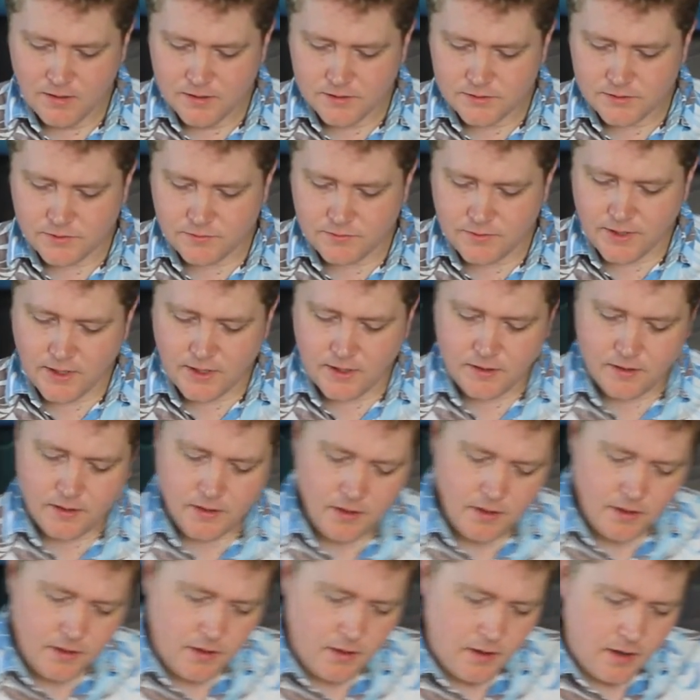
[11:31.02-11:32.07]
So then
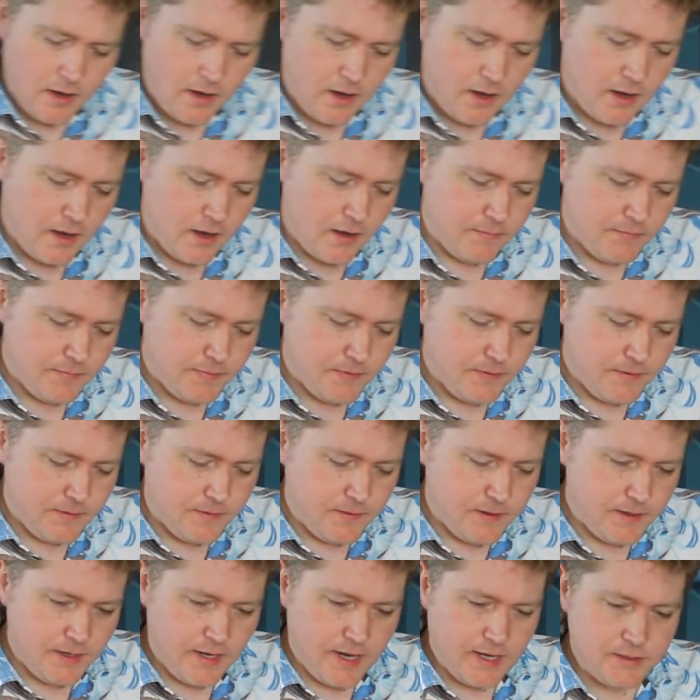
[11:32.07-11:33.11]

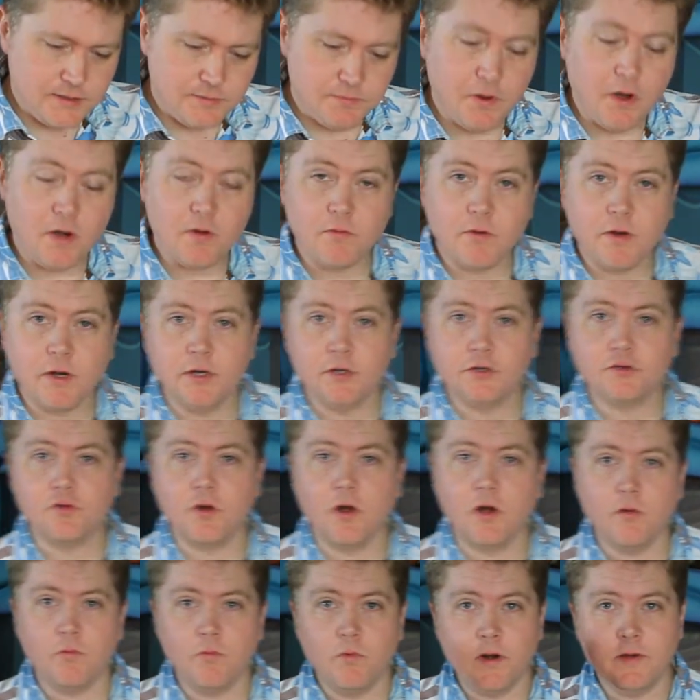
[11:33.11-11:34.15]
the next part, we're going to
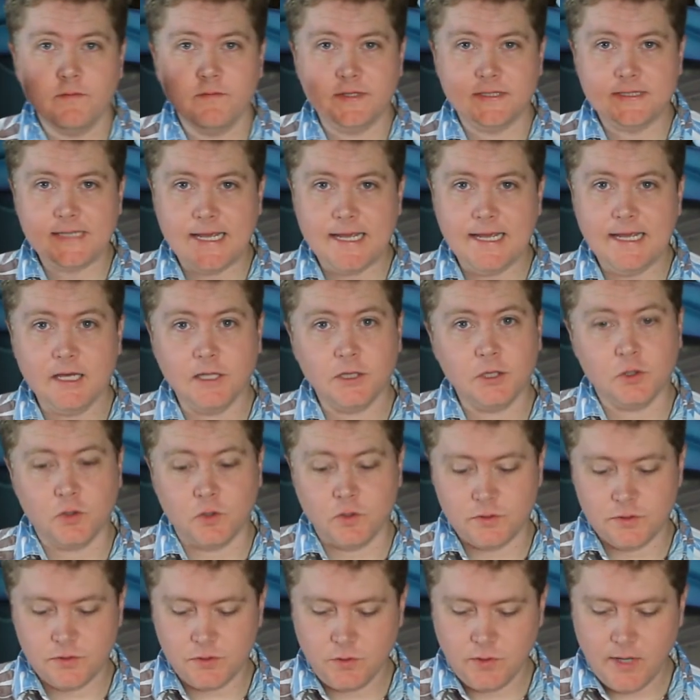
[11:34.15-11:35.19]
draw one of his
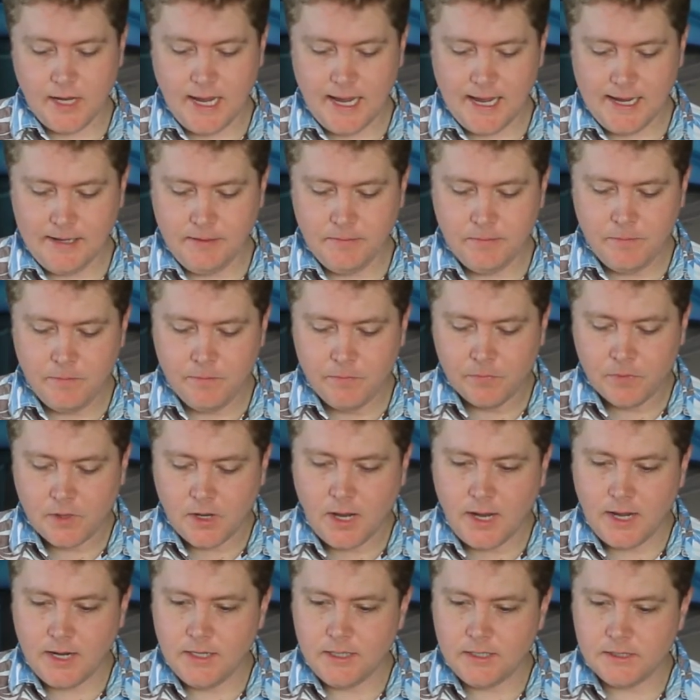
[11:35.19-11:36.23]
antlers, okay?
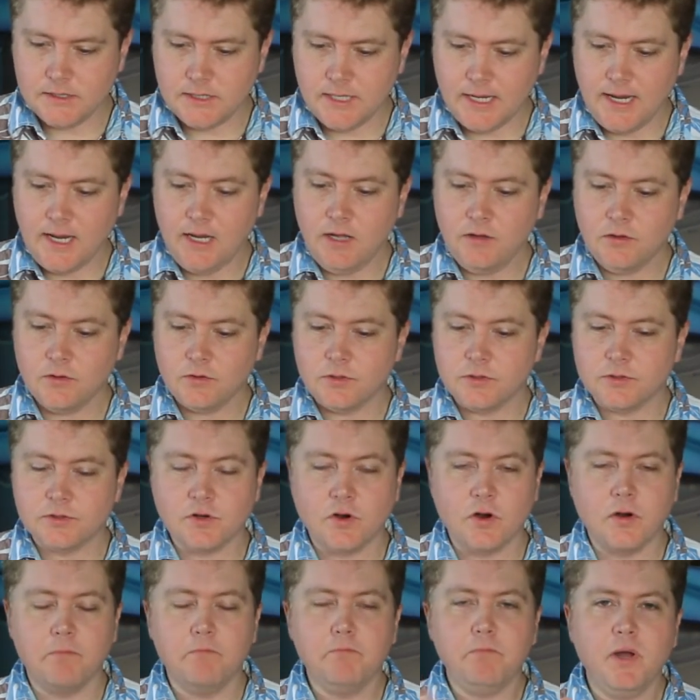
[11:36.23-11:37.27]
And his antlers
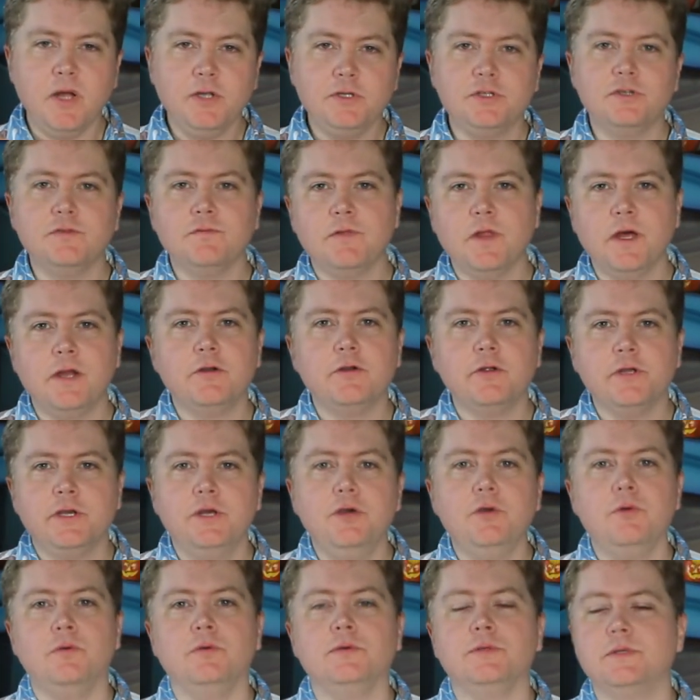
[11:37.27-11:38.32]
are a bunch of letter
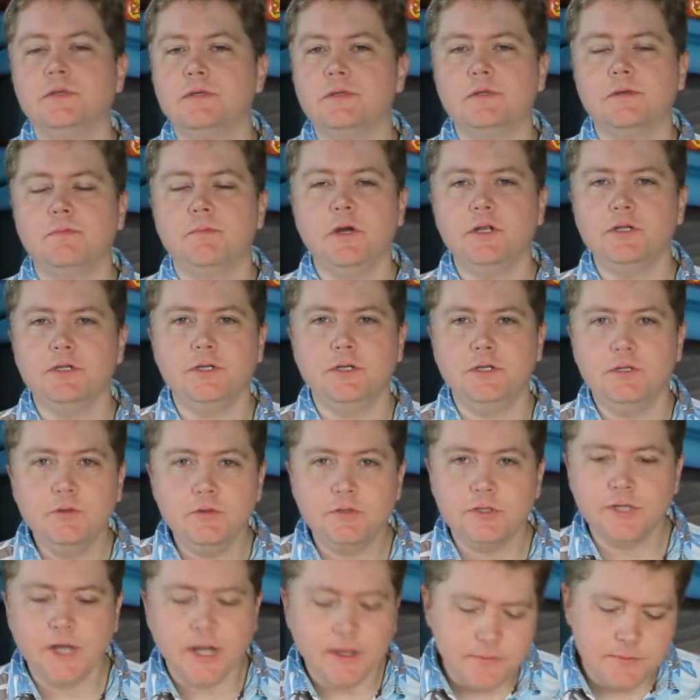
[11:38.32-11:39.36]
U's. It's a bunch of U
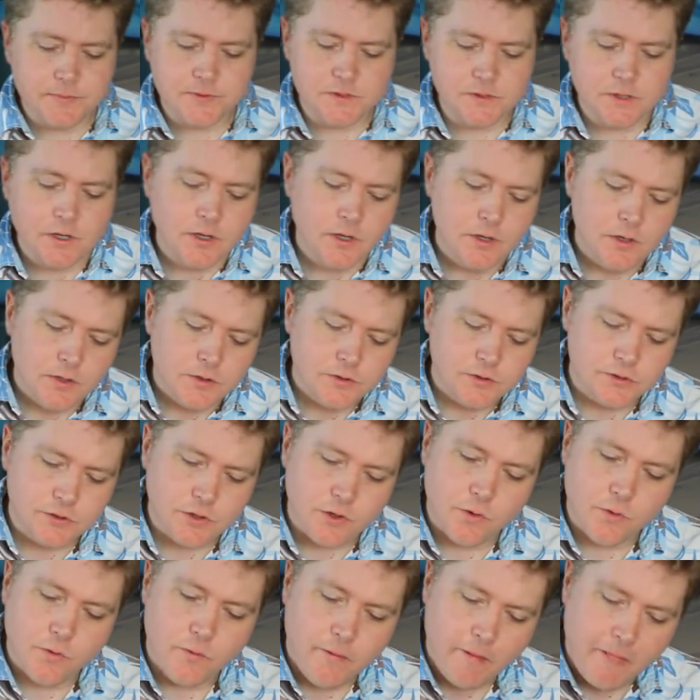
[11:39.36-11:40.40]
shapes.
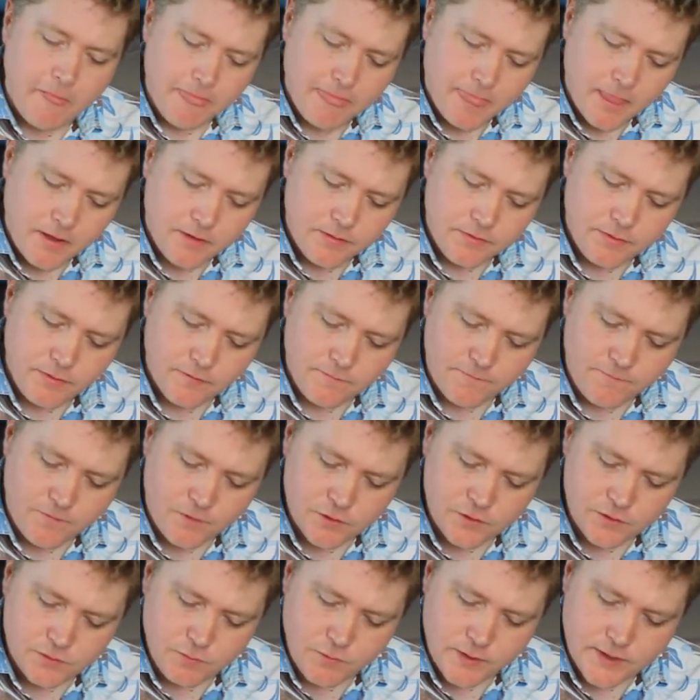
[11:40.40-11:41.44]
So the
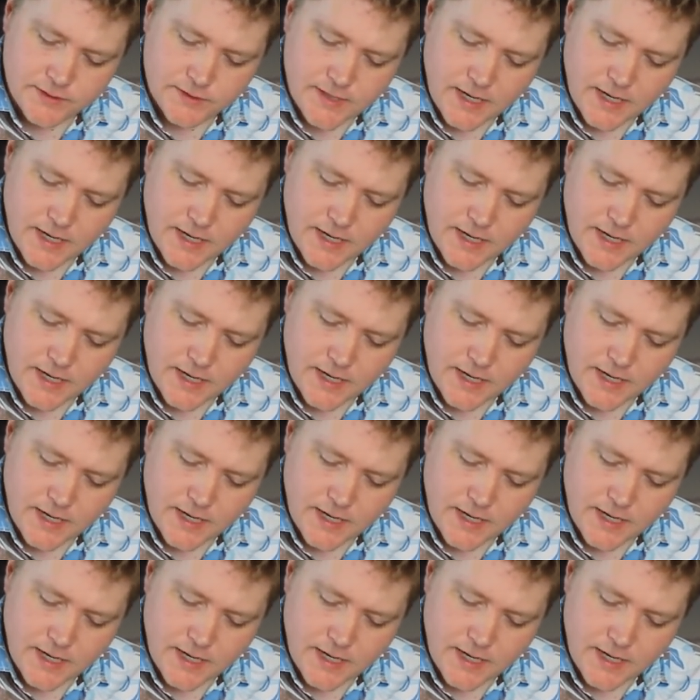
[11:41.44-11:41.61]
first one is